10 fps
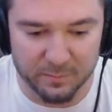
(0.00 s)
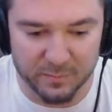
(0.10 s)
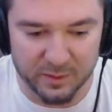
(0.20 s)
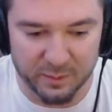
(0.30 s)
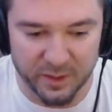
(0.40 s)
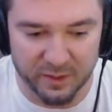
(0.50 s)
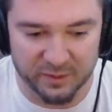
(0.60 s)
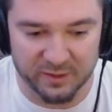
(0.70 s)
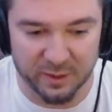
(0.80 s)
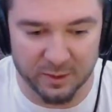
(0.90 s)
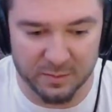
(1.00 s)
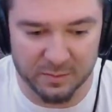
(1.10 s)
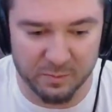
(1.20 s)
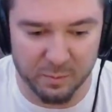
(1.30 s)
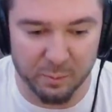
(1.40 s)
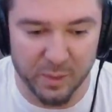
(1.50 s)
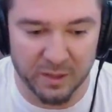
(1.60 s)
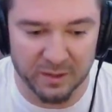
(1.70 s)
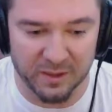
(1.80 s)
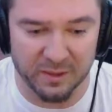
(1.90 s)
Immediately started
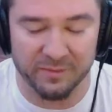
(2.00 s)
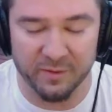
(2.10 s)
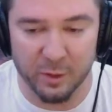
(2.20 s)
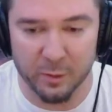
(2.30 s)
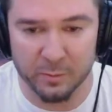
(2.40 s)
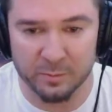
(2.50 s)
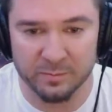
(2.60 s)
bawling on the phone.